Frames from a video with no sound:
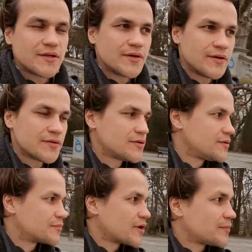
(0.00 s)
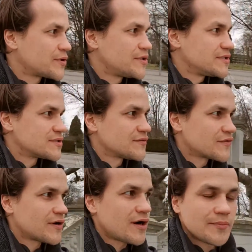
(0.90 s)
the properties of
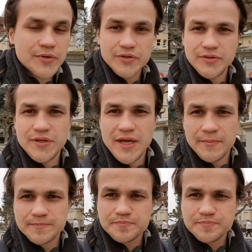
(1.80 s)
copper today.